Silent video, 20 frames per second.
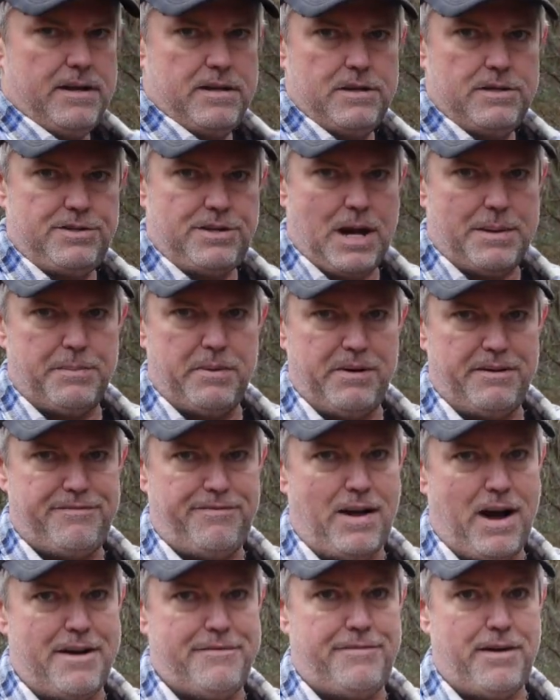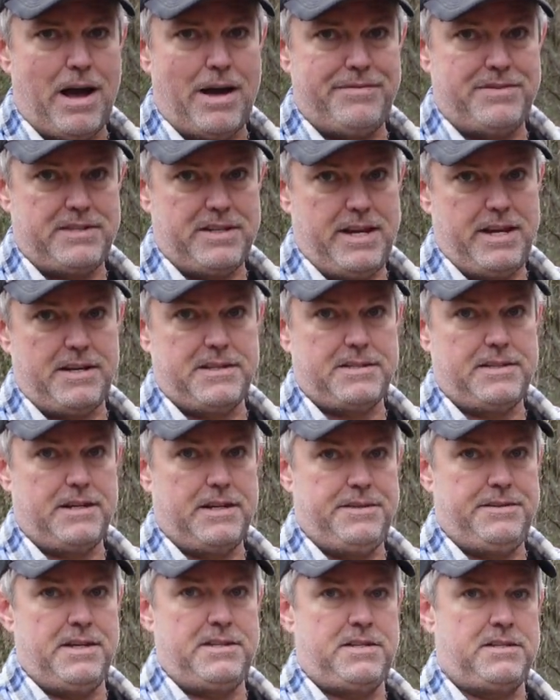chambered in 5.56,
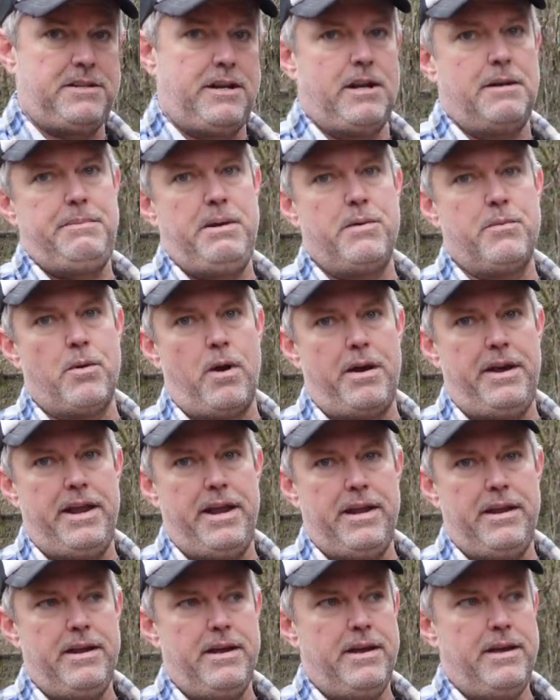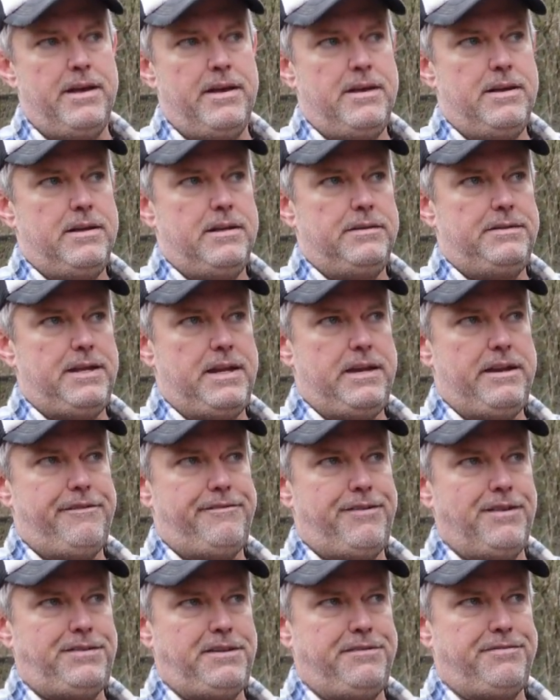and this is going to be running the
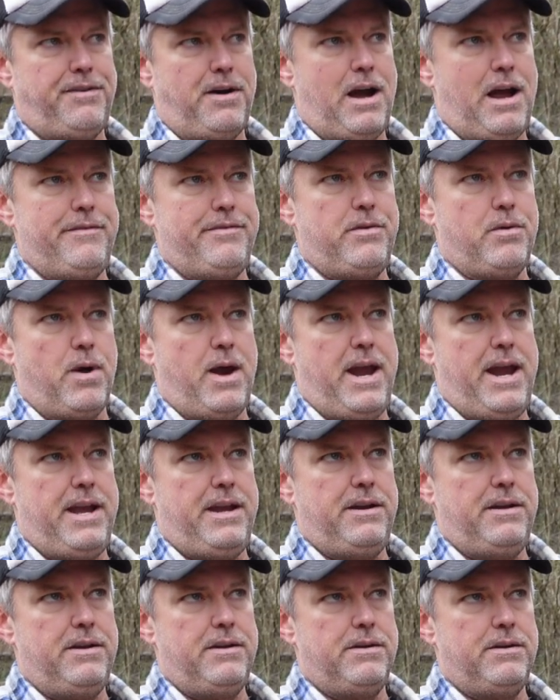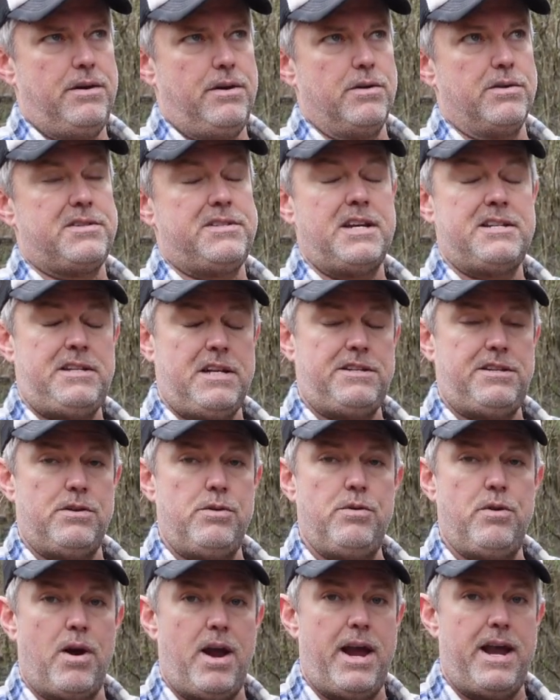55 grain or 62
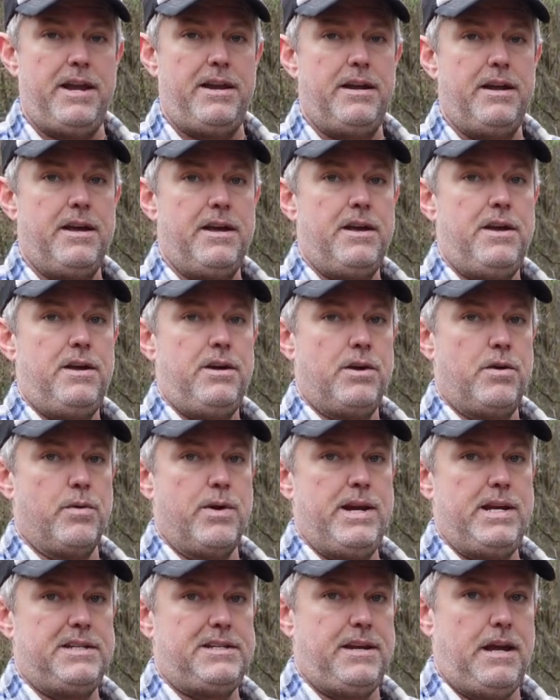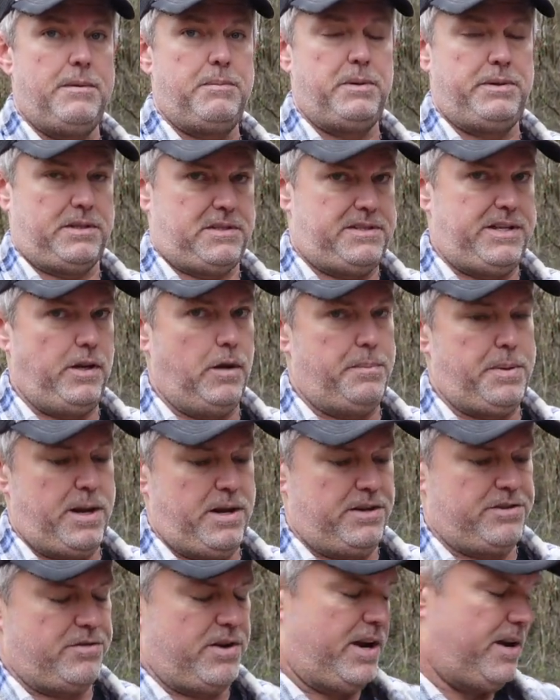grain green tip with the steel
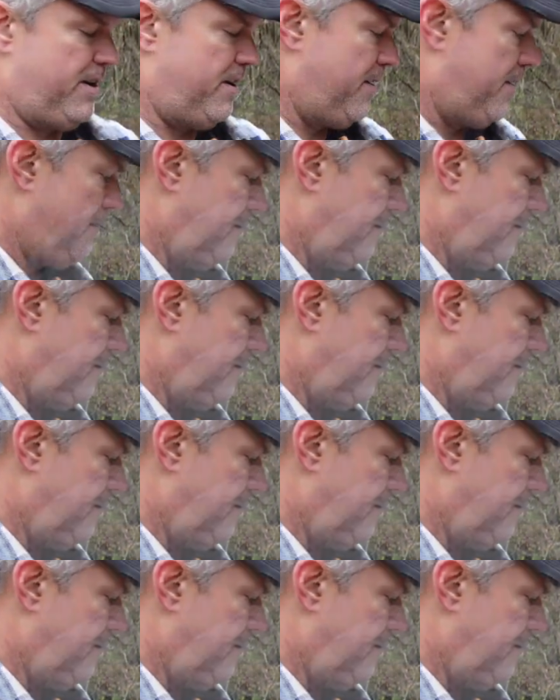penetrator.